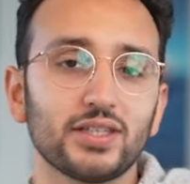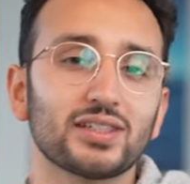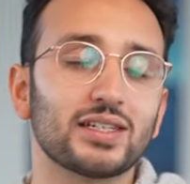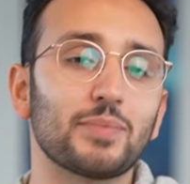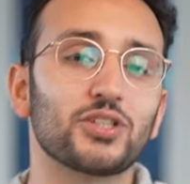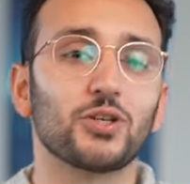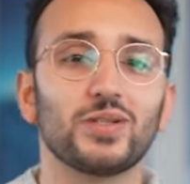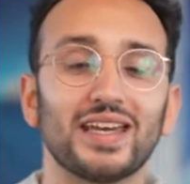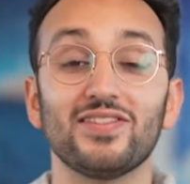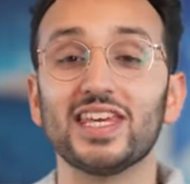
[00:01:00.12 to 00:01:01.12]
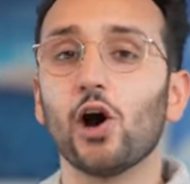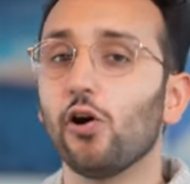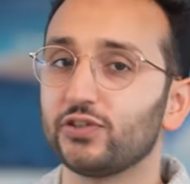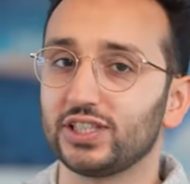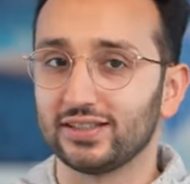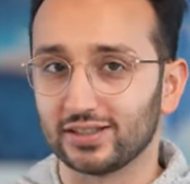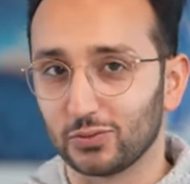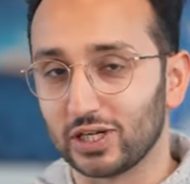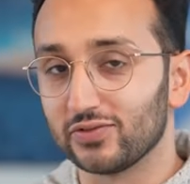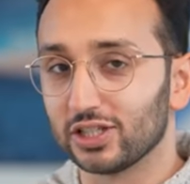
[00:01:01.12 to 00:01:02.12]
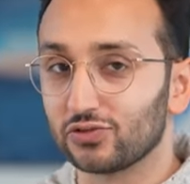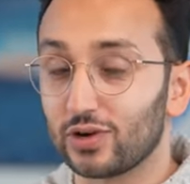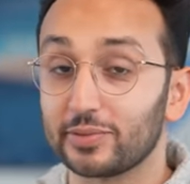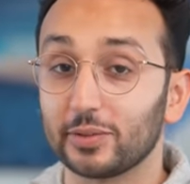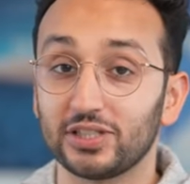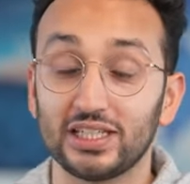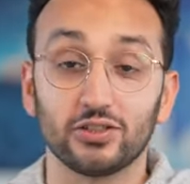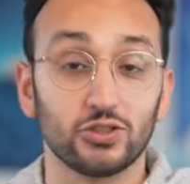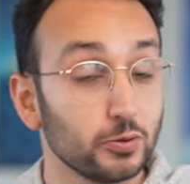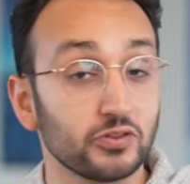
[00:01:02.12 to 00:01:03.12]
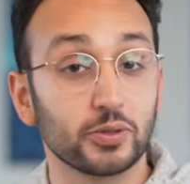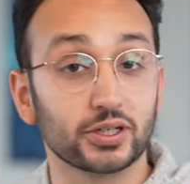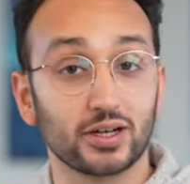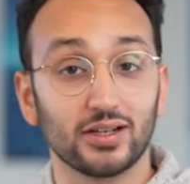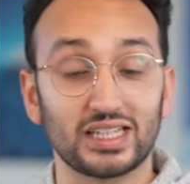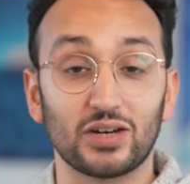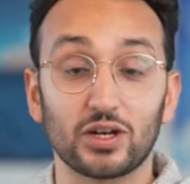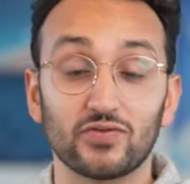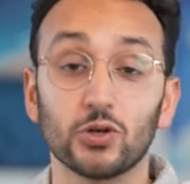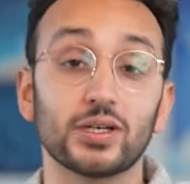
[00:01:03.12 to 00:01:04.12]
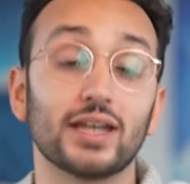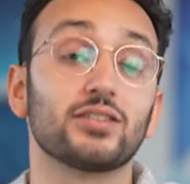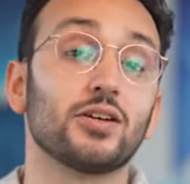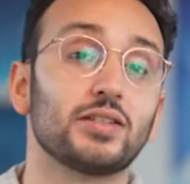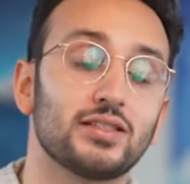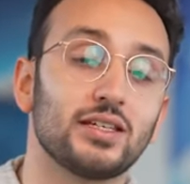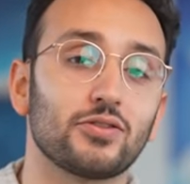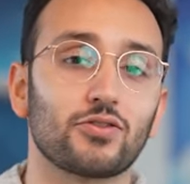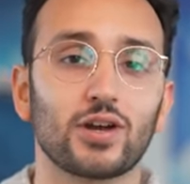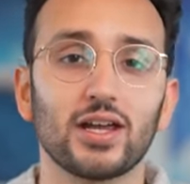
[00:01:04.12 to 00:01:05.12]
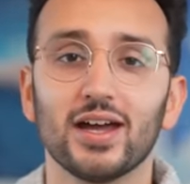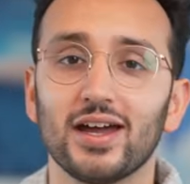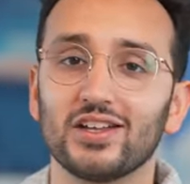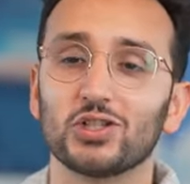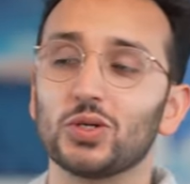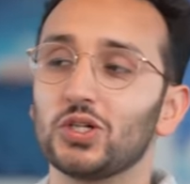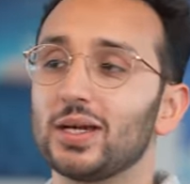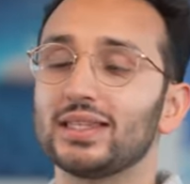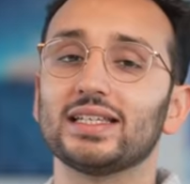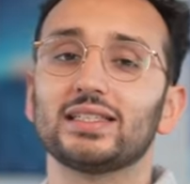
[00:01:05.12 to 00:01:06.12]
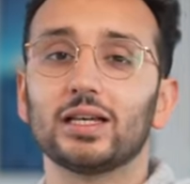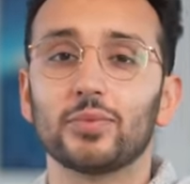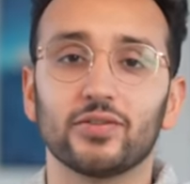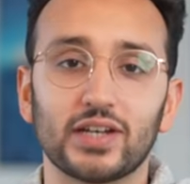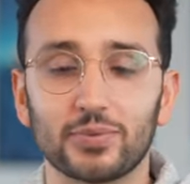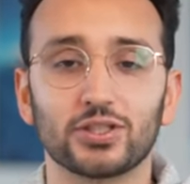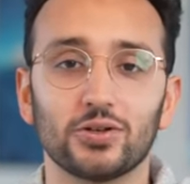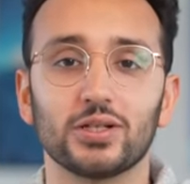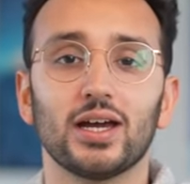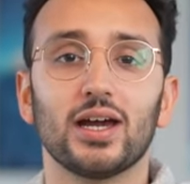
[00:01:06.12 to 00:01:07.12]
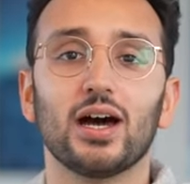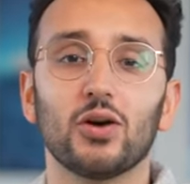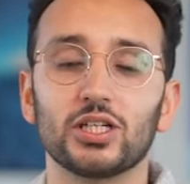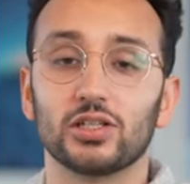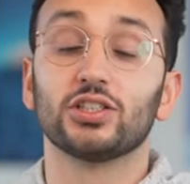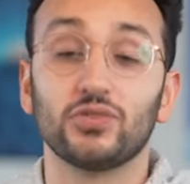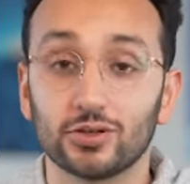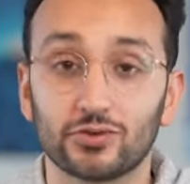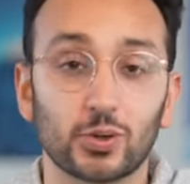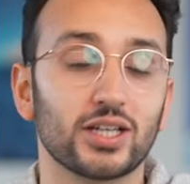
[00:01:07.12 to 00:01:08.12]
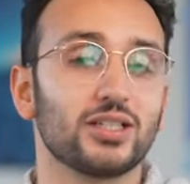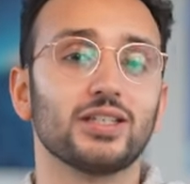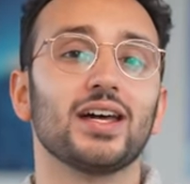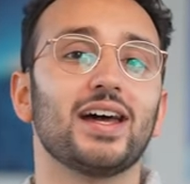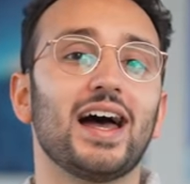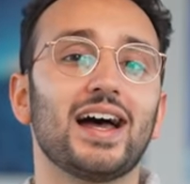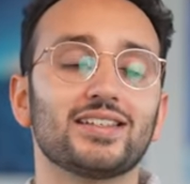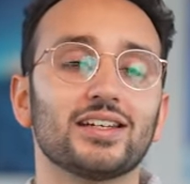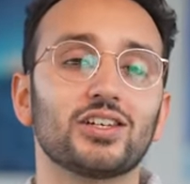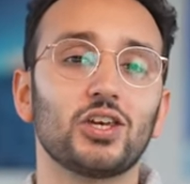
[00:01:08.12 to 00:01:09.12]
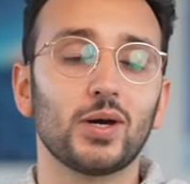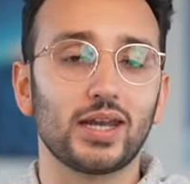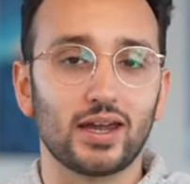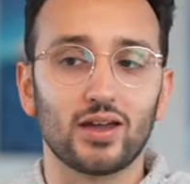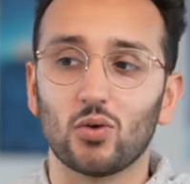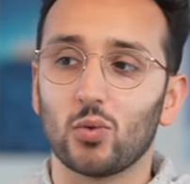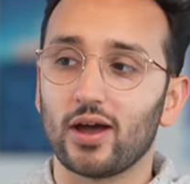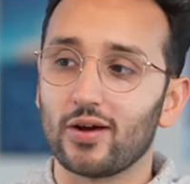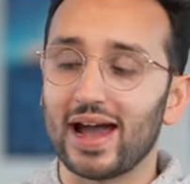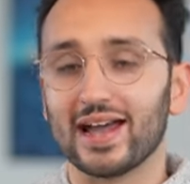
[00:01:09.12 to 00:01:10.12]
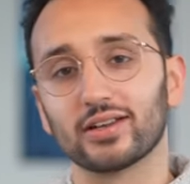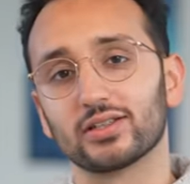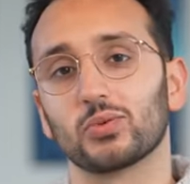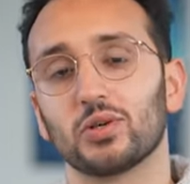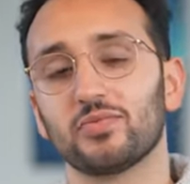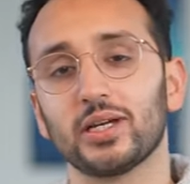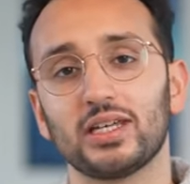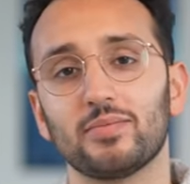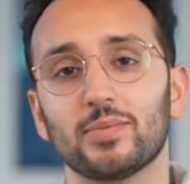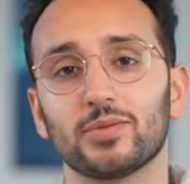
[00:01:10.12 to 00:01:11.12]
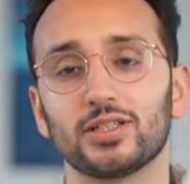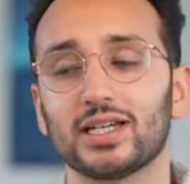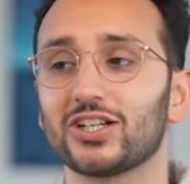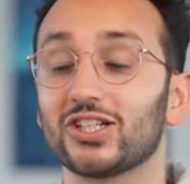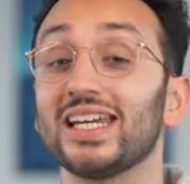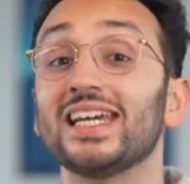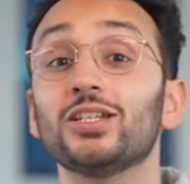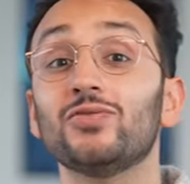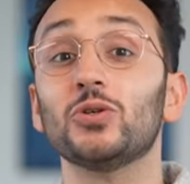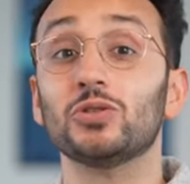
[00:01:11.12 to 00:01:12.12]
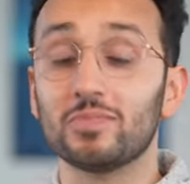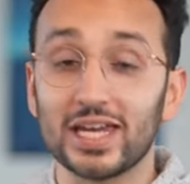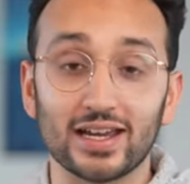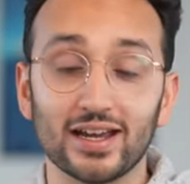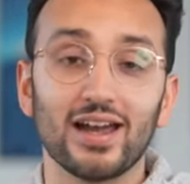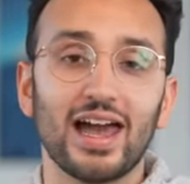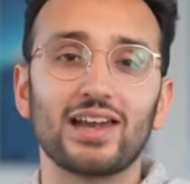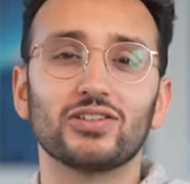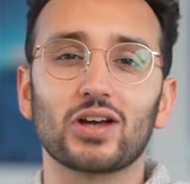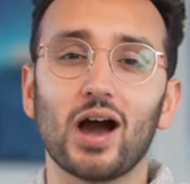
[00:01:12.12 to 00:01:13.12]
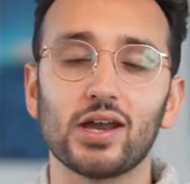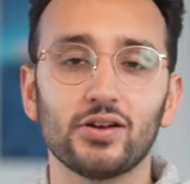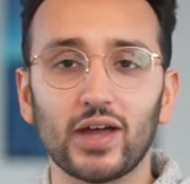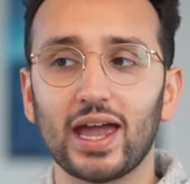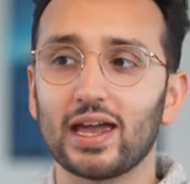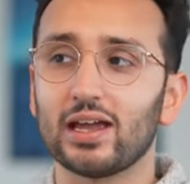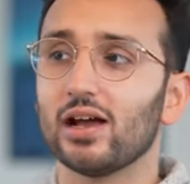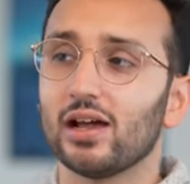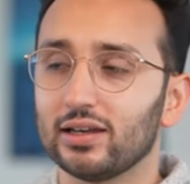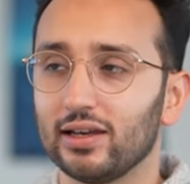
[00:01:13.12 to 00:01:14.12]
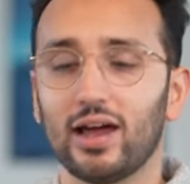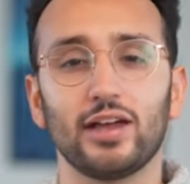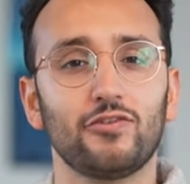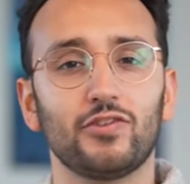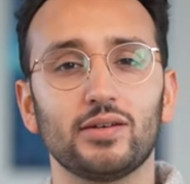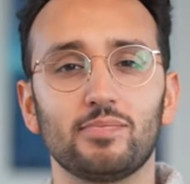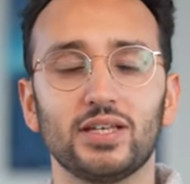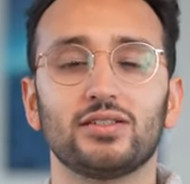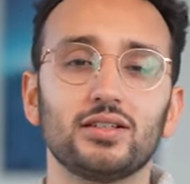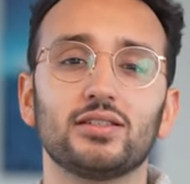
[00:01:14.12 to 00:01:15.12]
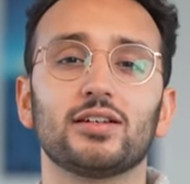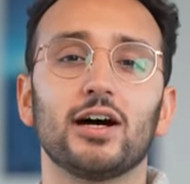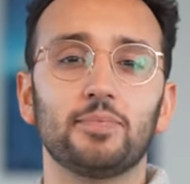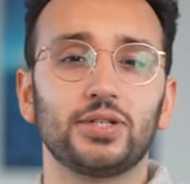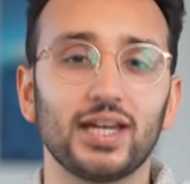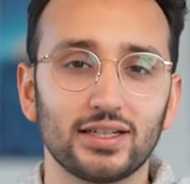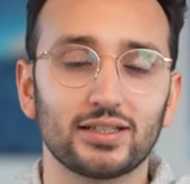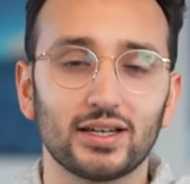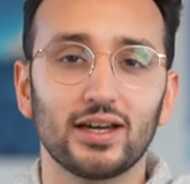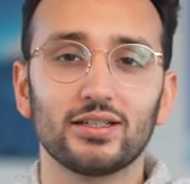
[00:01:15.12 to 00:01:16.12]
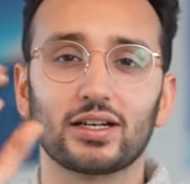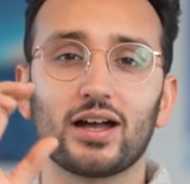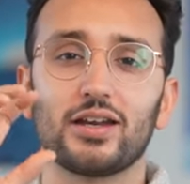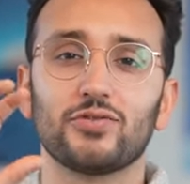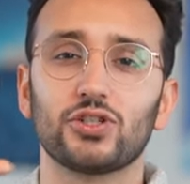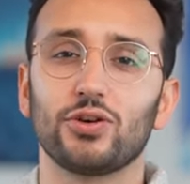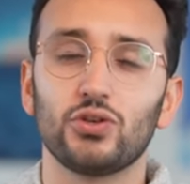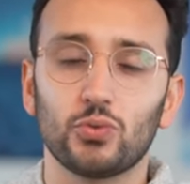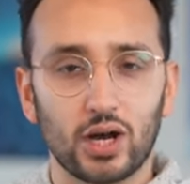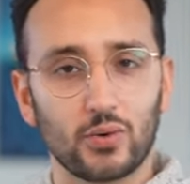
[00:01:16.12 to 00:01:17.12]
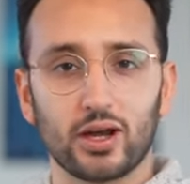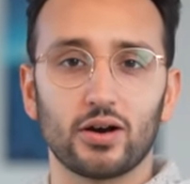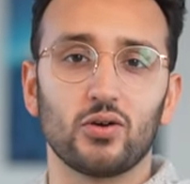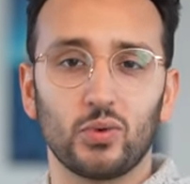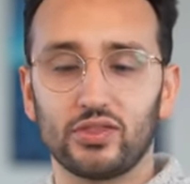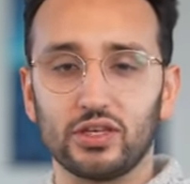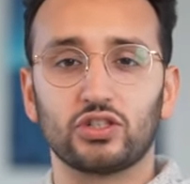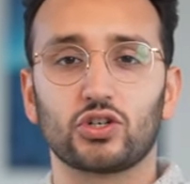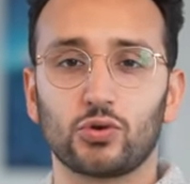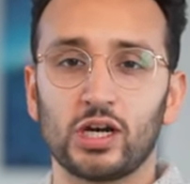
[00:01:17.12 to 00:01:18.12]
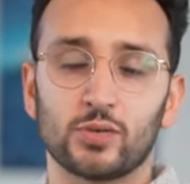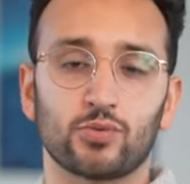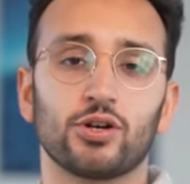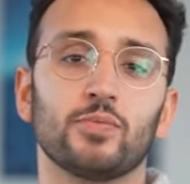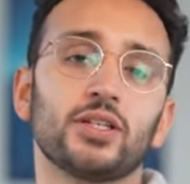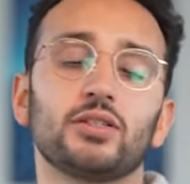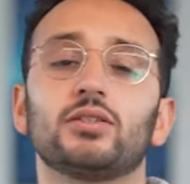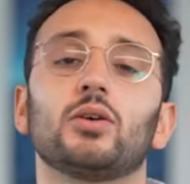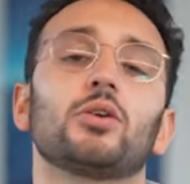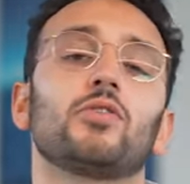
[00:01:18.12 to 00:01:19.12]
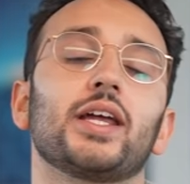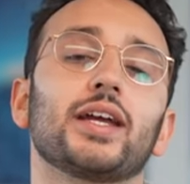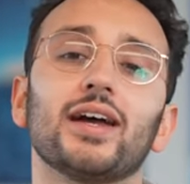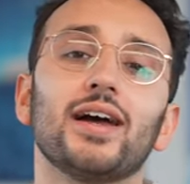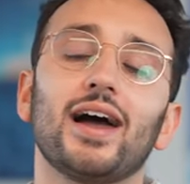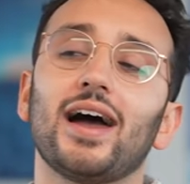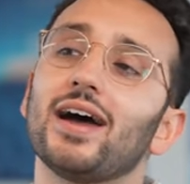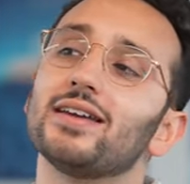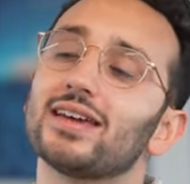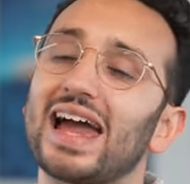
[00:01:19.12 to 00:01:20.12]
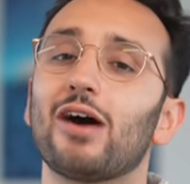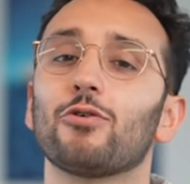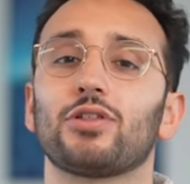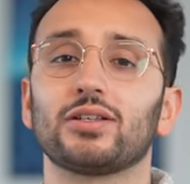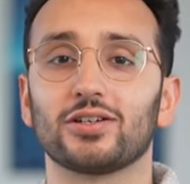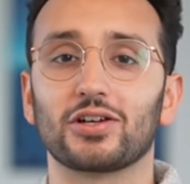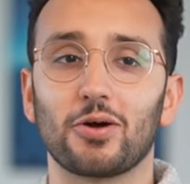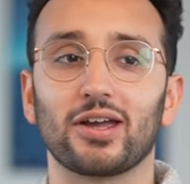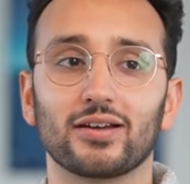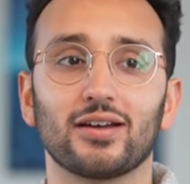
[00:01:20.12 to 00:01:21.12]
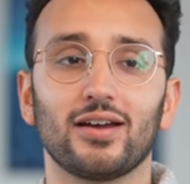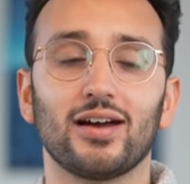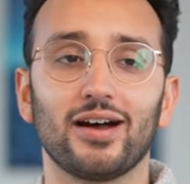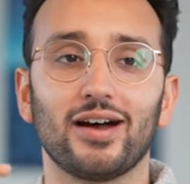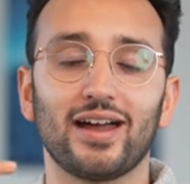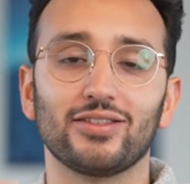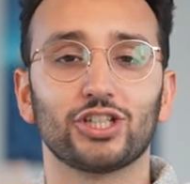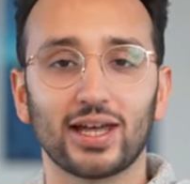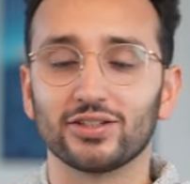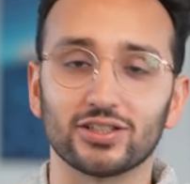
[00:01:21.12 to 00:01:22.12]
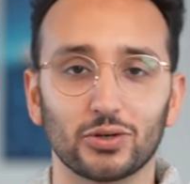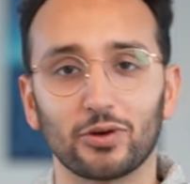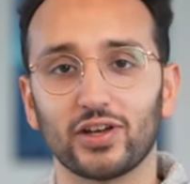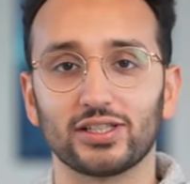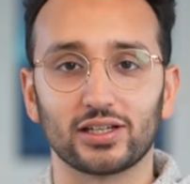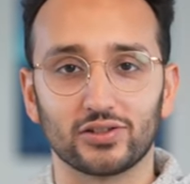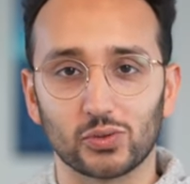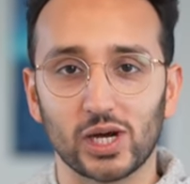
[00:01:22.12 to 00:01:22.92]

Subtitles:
this is an episode in the off season. We have just wrapped up season two of the podcast, and we have not yet started season three. And so we're doing this little bit of an episode, which lots of you have requested, as a Q&A where Angus, one of my team members, actually interviews me, and it's kind of a life and business update to kind of show you where we are with this creatorpreneur business that we're running and how things are going and the challenges that we're facing along the